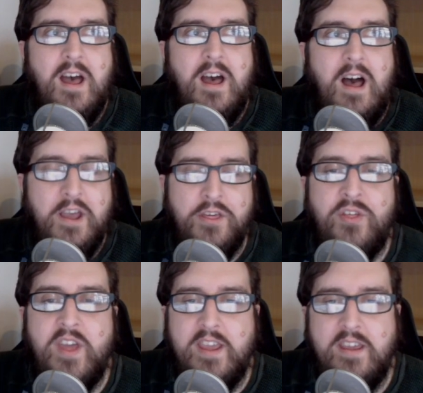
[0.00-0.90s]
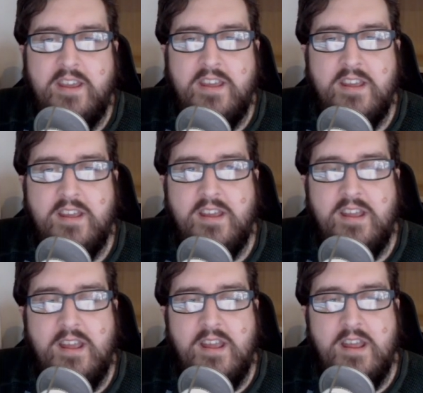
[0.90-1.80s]
I think
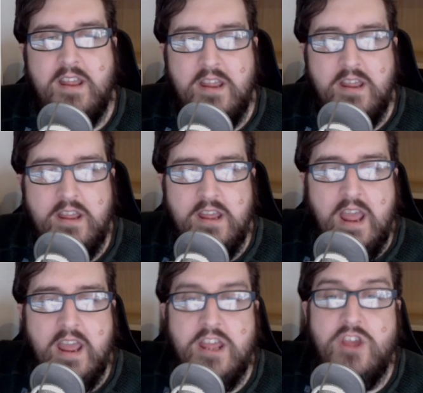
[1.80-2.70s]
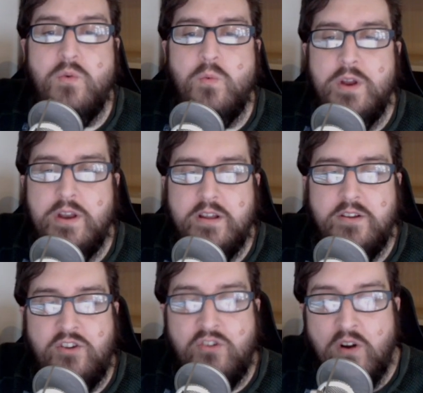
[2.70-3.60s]
you would
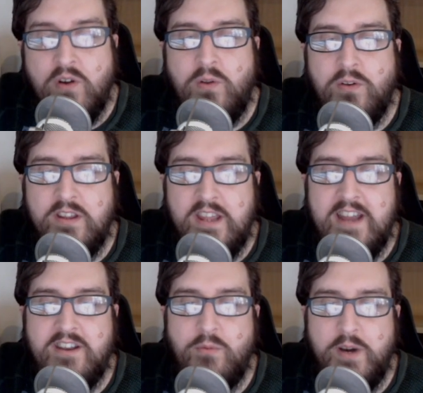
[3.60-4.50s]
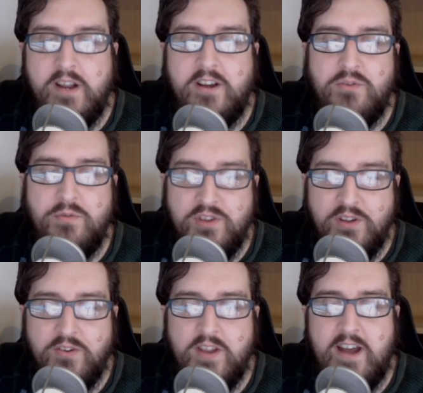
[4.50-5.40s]
struggle to get a really nice
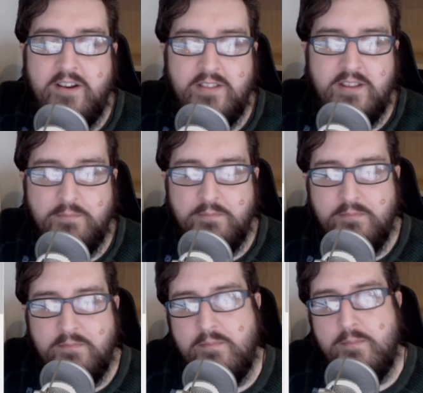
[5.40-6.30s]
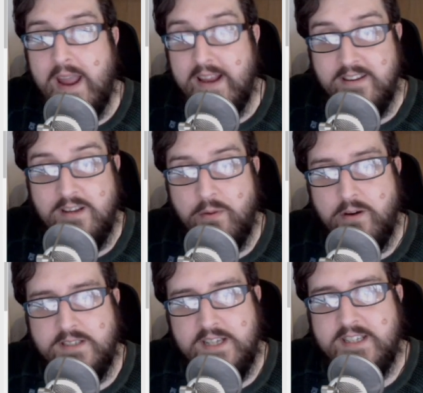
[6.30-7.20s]
result out of the painting
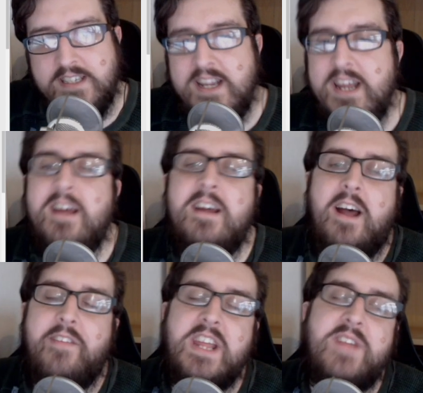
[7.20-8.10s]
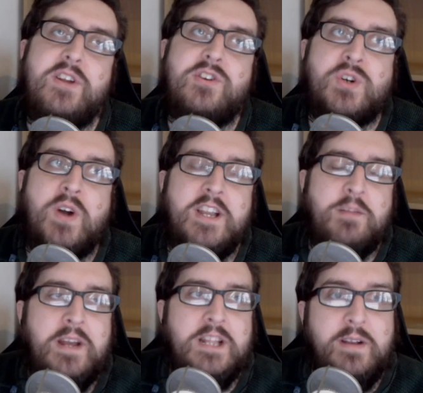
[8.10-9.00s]
process. I think if you tried to
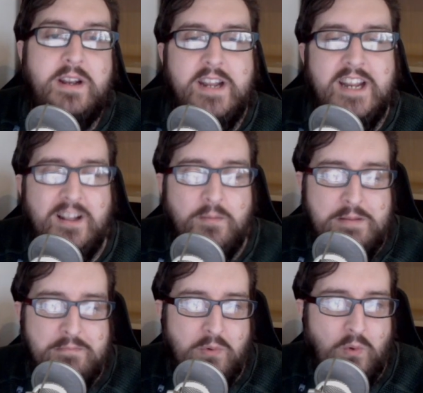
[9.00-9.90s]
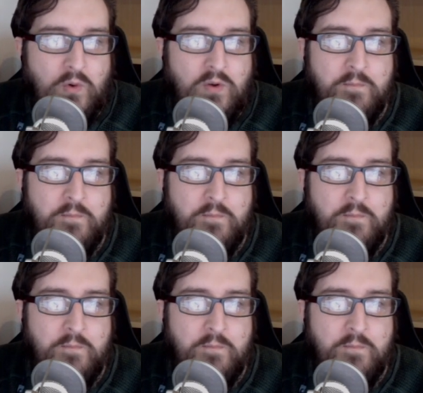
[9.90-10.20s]
paint them a little bit more